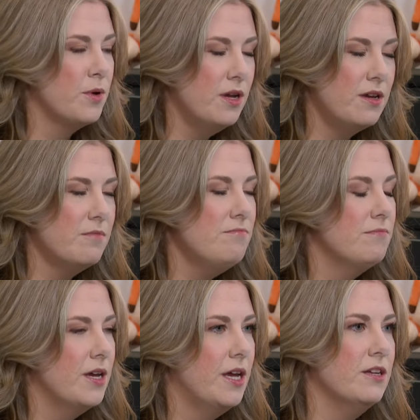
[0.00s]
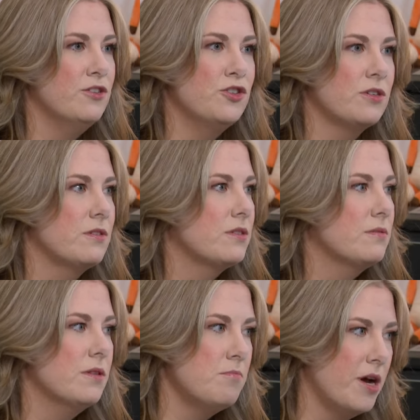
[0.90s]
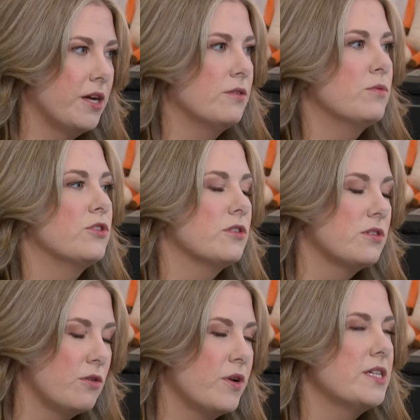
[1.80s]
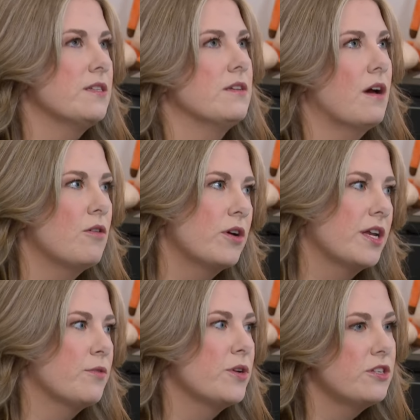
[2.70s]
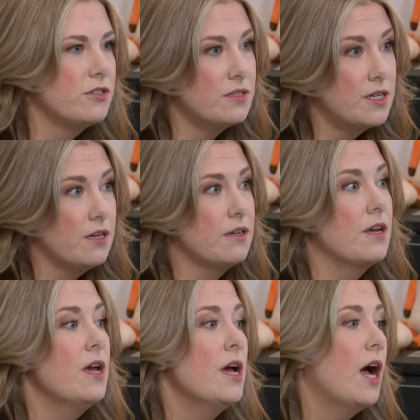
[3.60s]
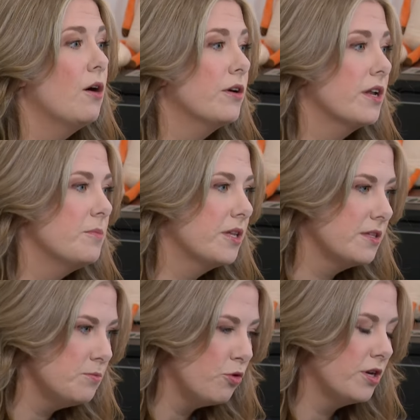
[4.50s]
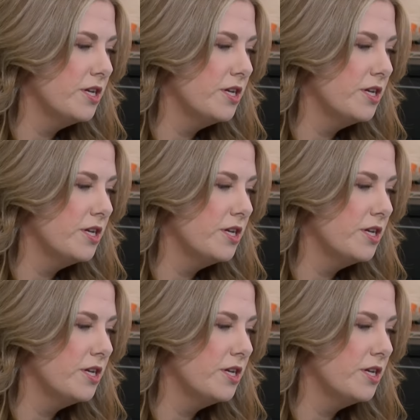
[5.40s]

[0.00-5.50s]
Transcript: 3 a.m and just the mind would just start racing. How can I reach this kid? How can I make this more